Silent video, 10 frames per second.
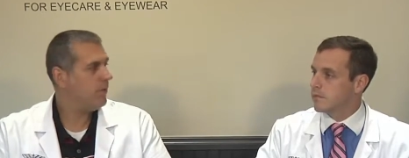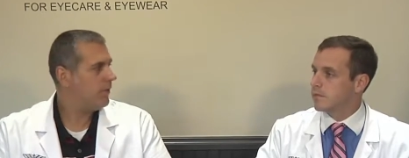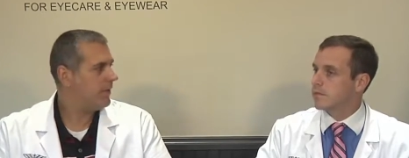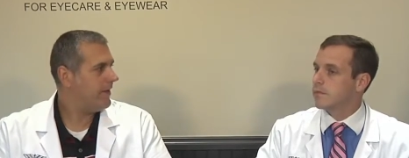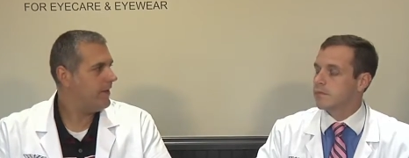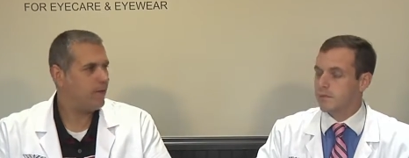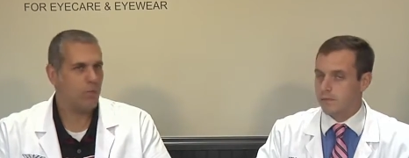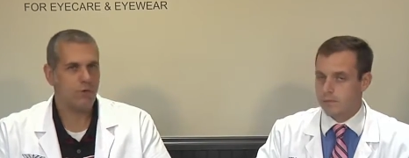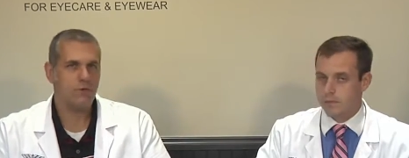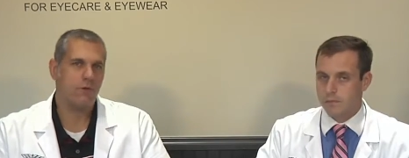Speaker 1: though they're
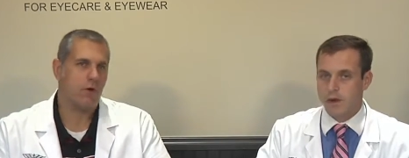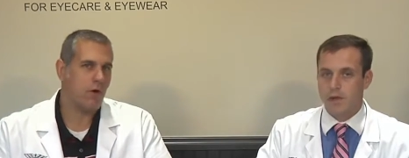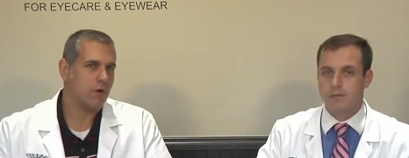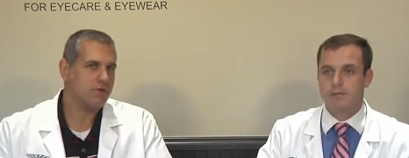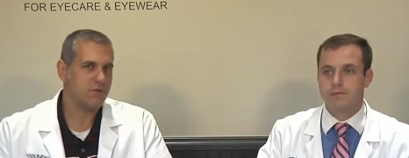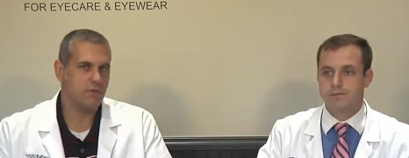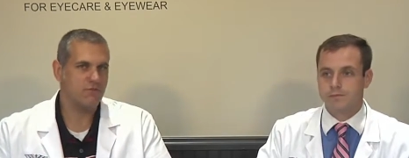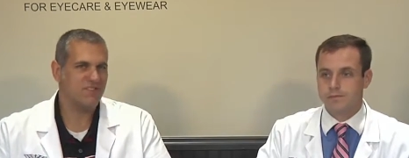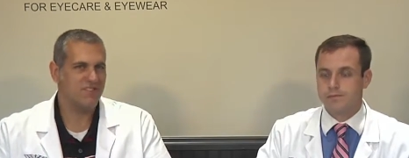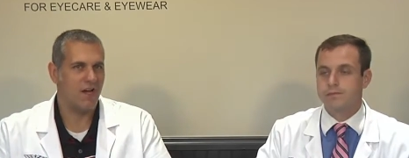eating more. So there right. are
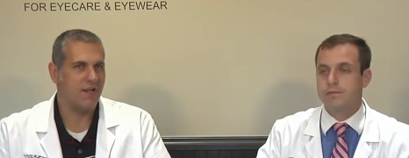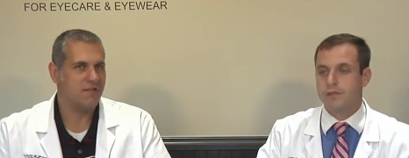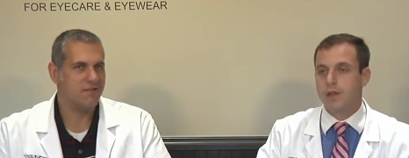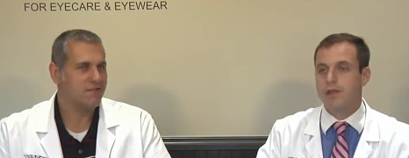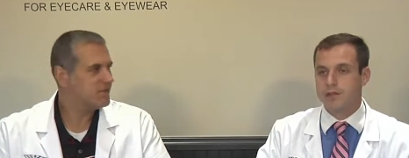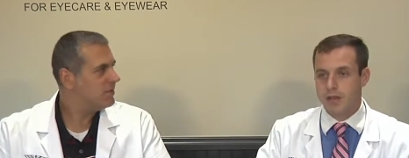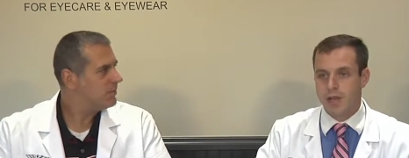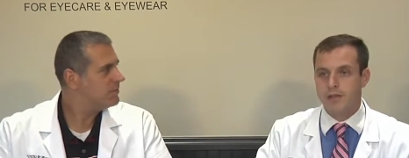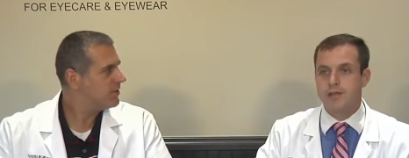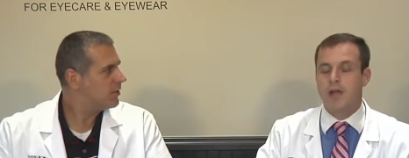some signs some and
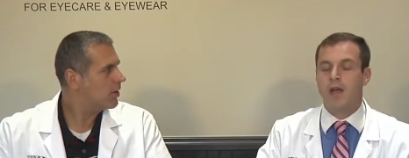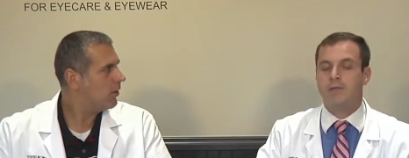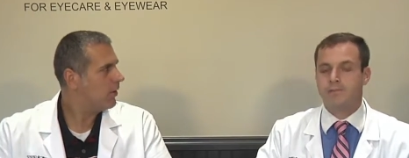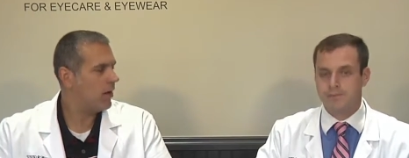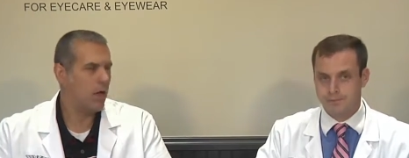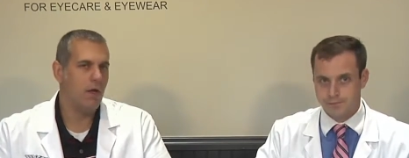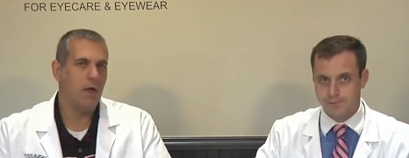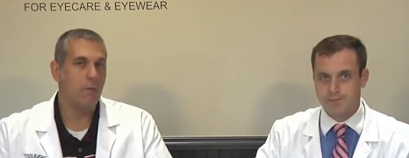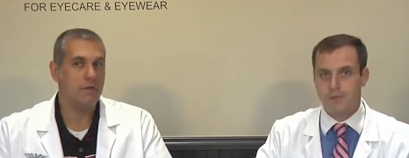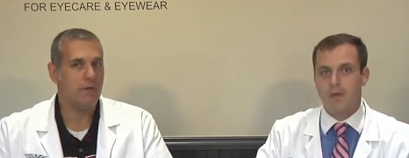symptoms signs, that are going
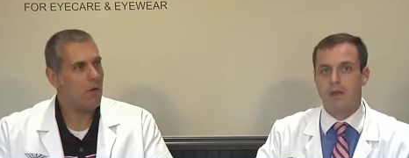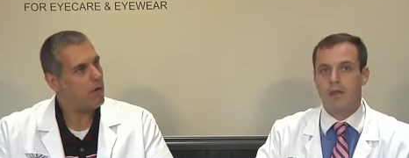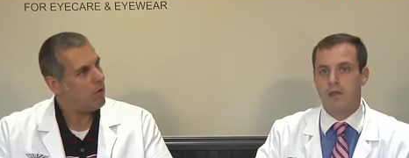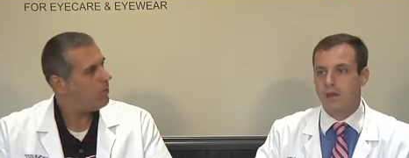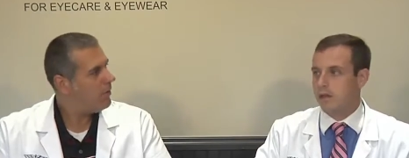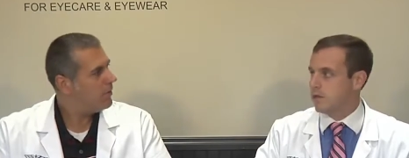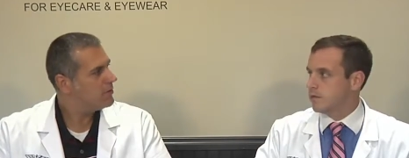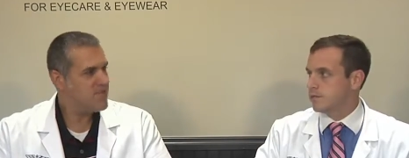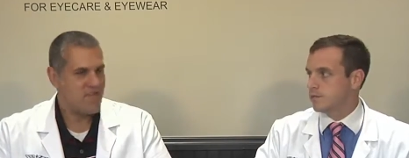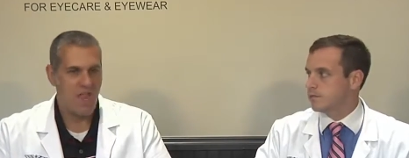on. But glaucoma,
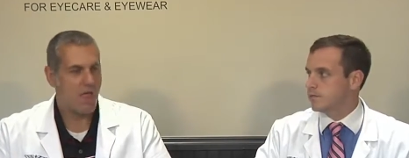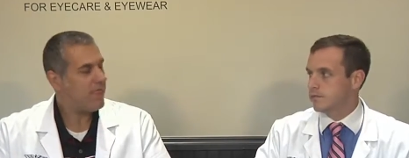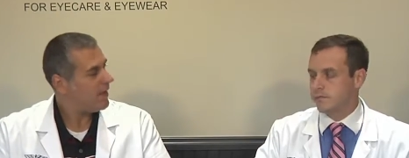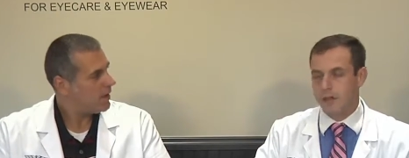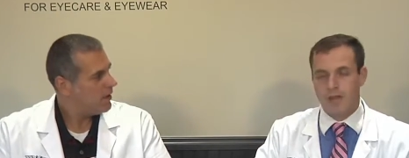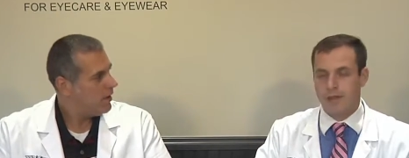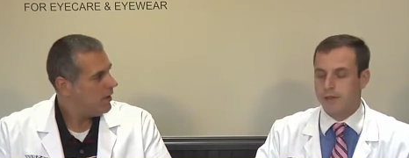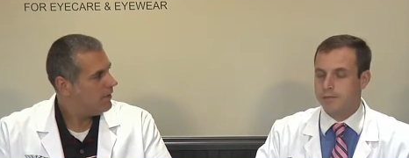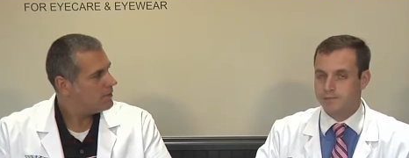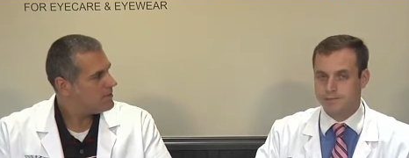there's nothing.
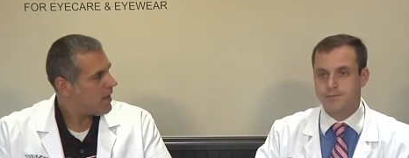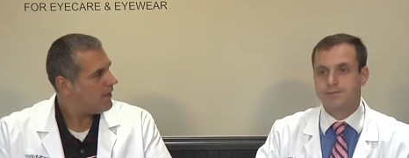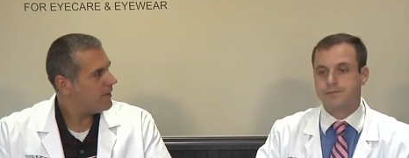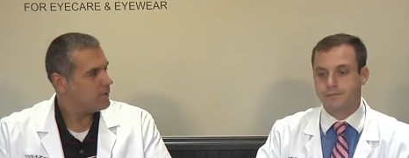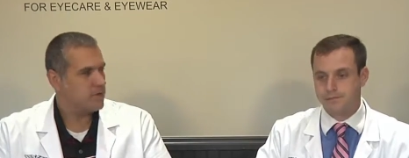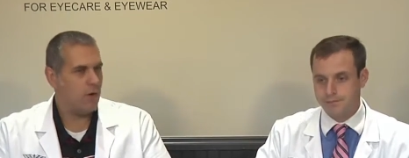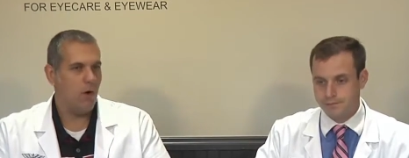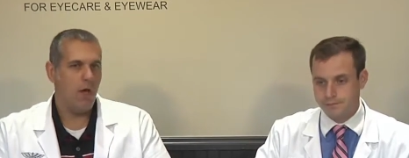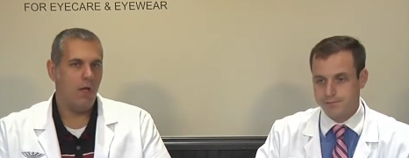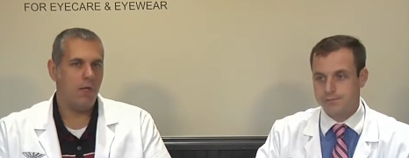Nothing. There's nothing.
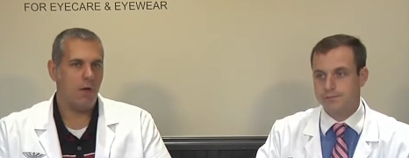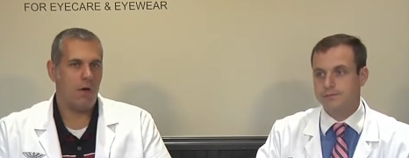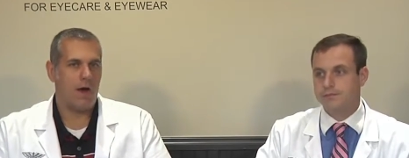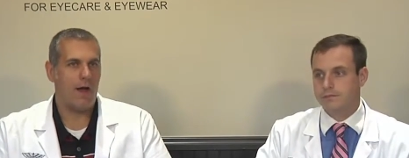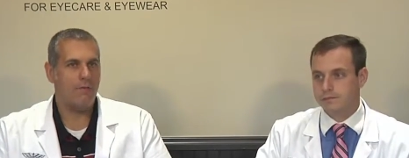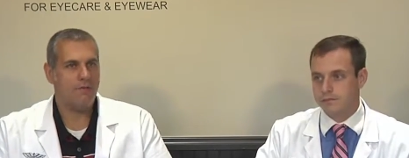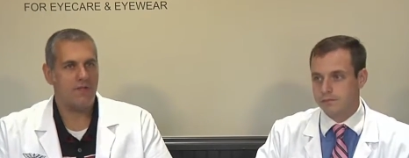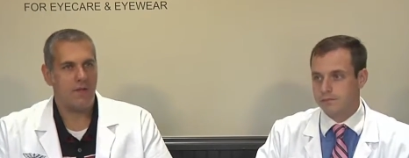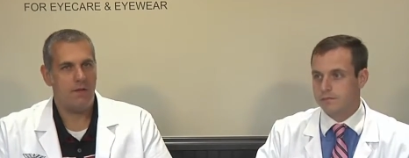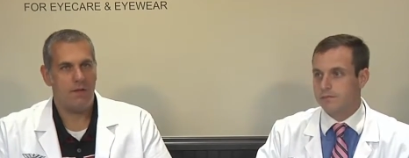So you know, I've
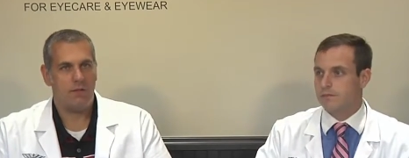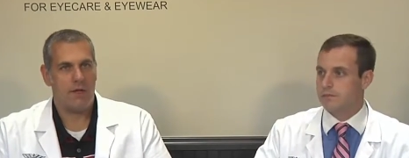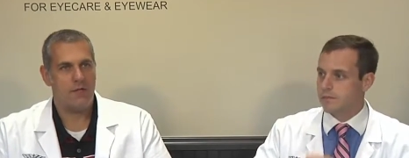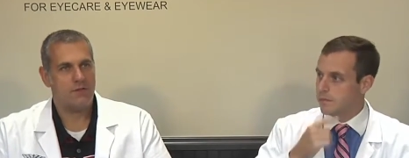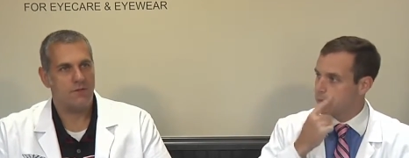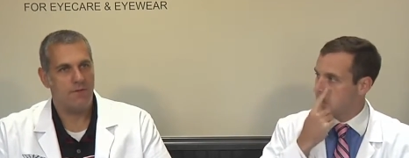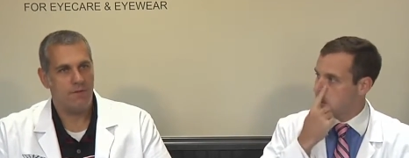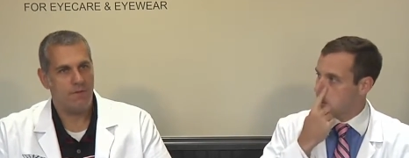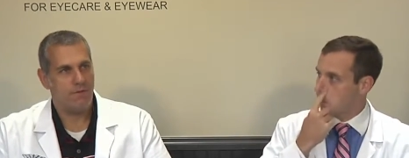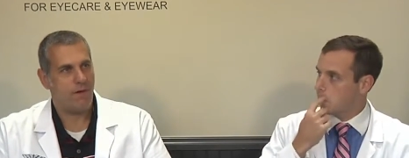seen these patients
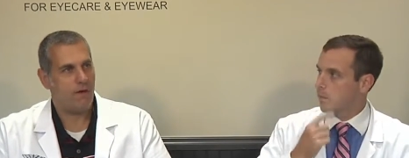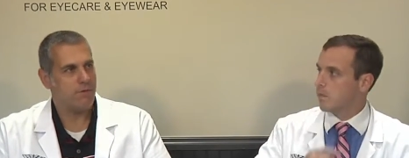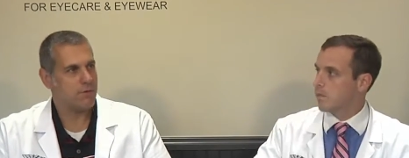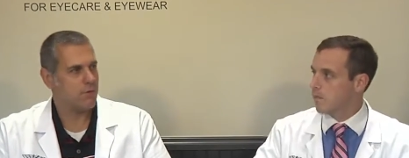55 years